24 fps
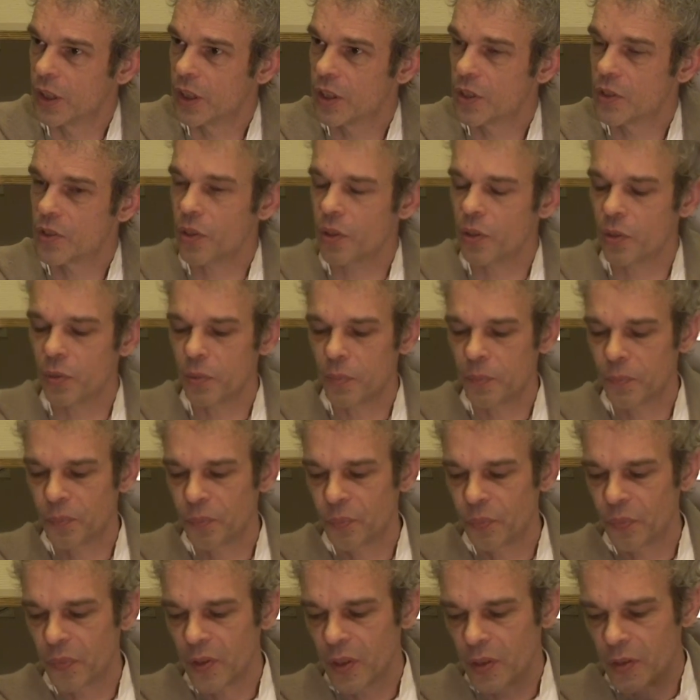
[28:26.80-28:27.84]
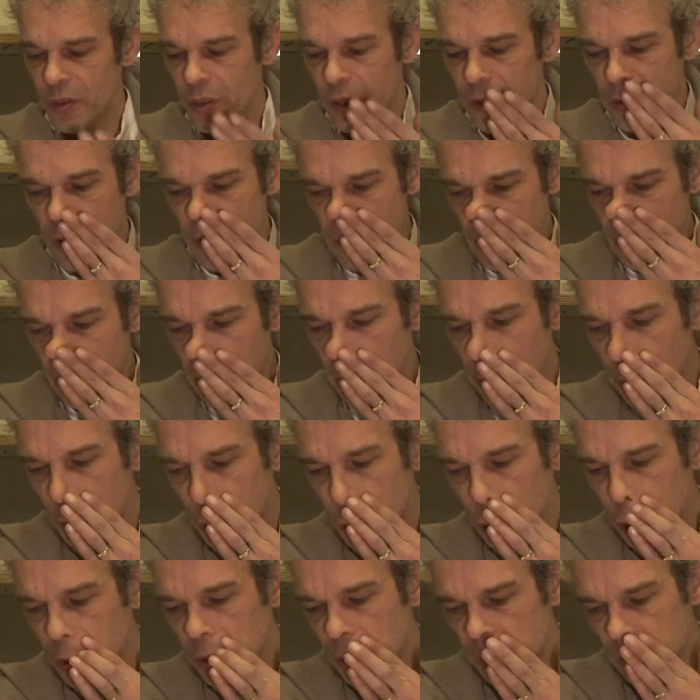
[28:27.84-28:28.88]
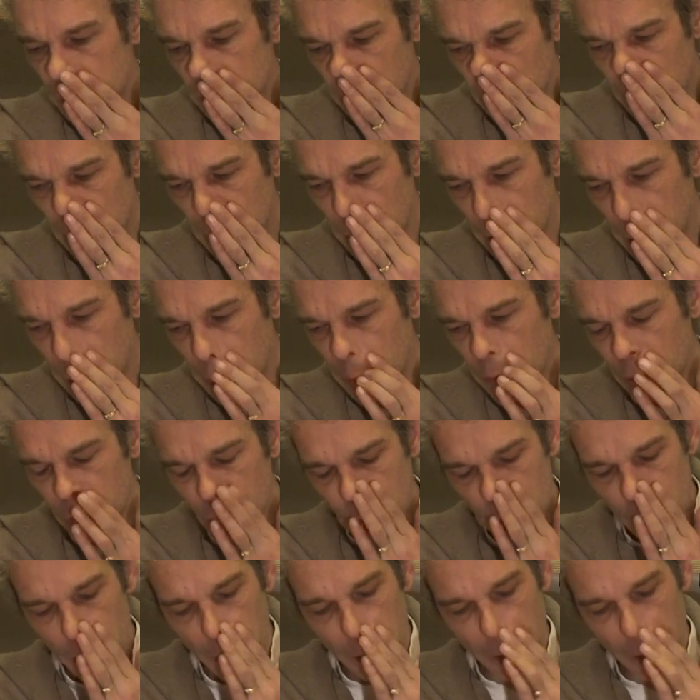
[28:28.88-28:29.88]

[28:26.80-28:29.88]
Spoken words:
So that is an important rule.